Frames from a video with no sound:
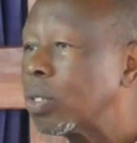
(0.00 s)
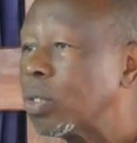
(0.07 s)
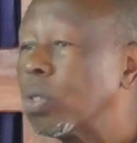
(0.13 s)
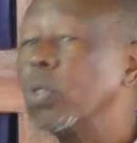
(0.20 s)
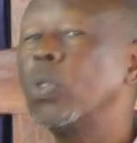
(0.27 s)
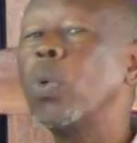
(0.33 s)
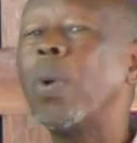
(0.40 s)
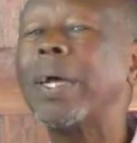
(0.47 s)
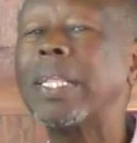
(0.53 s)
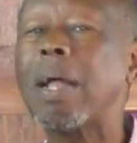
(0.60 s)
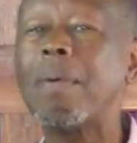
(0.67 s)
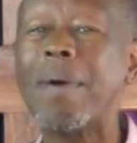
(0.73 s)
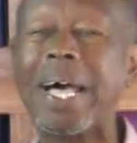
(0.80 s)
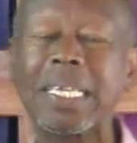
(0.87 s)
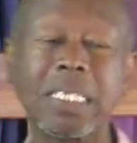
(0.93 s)
to do what
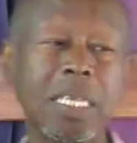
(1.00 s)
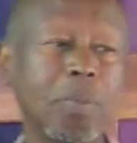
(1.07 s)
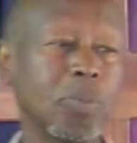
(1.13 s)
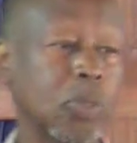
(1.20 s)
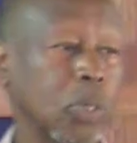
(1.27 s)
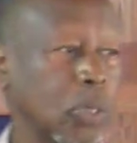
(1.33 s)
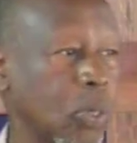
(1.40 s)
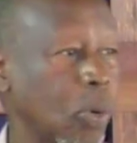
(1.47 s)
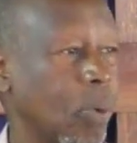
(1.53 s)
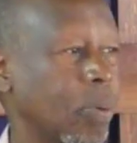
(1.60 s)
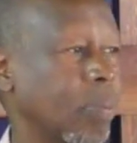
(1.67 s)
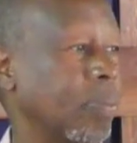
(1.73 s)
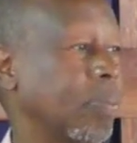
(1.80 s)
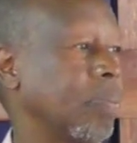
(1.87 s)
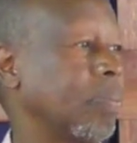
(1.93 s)
I've asked him to do?
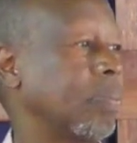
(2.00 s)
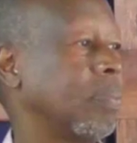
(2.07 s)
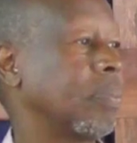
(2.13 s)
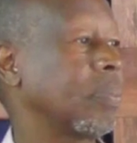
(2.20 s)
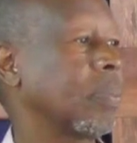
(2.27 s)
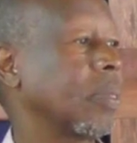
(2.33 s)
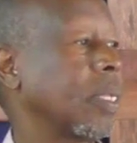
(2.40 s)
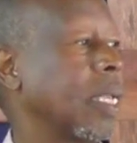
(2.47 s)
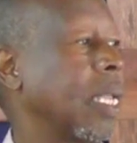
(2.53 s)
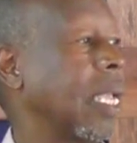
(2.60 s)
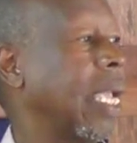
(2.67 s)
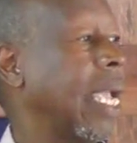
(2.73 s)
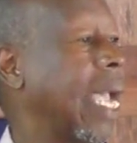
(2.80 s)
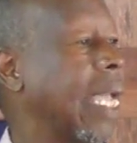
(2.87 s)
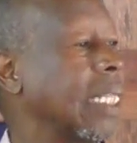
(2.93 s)

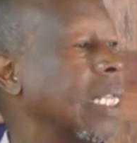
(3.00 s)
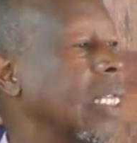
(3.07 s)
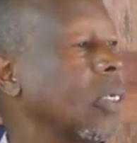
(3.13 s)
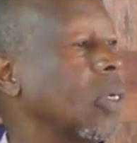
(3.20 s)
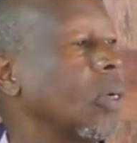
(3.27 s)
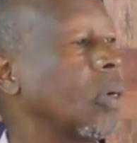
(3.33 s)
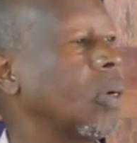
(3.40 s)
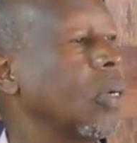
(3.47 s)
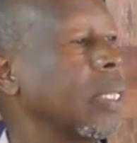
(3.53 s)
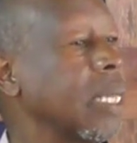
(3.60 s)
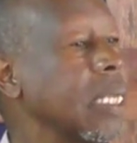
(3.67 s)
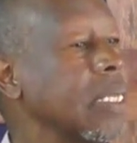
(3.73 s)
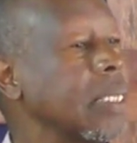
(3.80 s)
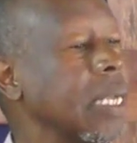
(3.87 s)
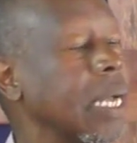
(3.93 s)
And in
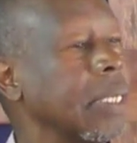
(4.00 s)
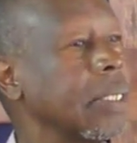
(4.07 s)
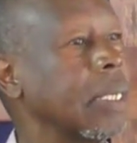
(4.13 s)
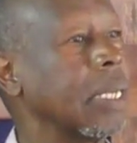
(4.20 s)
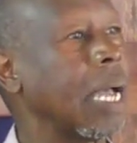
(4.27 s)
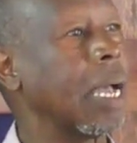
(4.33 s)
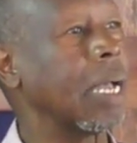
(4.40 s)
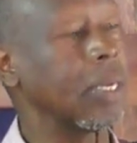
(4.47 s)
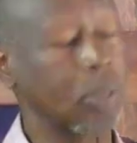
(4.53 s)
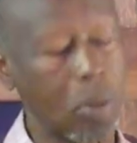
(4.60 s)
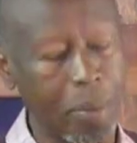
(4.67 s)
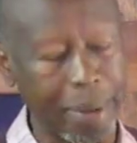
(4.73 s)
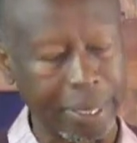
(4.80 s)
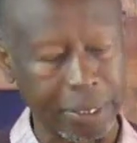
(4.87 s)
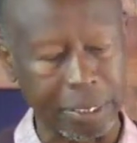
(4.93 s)

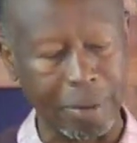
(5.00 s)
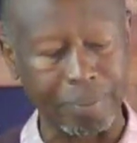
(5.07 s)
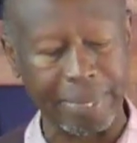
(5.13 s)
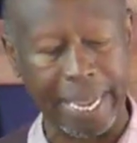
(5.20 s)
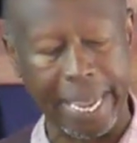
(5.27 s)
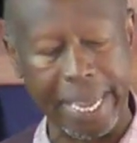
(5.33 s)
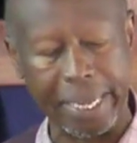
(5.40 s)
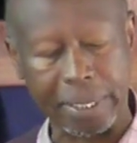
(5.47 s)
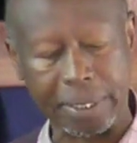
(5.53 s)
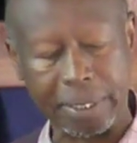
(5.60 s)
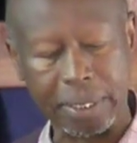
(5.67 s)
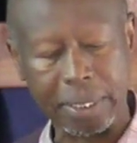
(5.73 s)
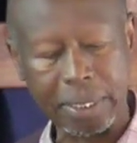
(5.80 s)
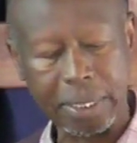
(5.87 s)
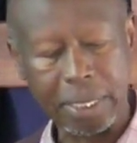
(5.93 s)
Romans chapter
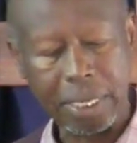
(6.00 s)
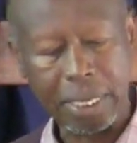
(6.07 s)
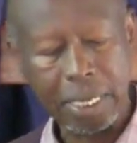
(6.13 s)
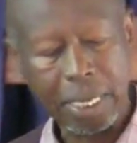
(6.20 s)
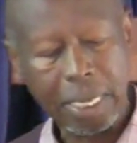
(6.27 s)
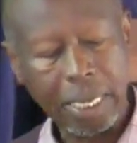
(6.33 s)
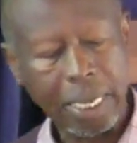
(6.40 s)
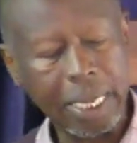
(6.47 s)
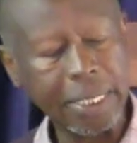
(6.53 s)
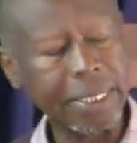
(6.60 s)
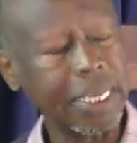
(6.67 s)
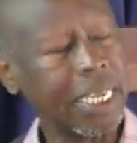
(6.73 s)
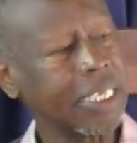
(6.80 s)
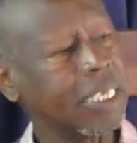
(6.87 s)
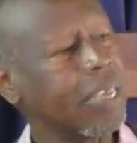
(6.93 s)
8, it
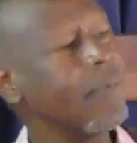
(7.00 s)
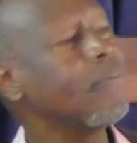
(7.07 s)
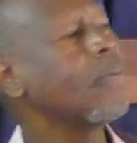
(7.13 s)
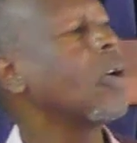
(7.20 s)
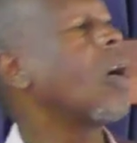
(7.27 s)
says, if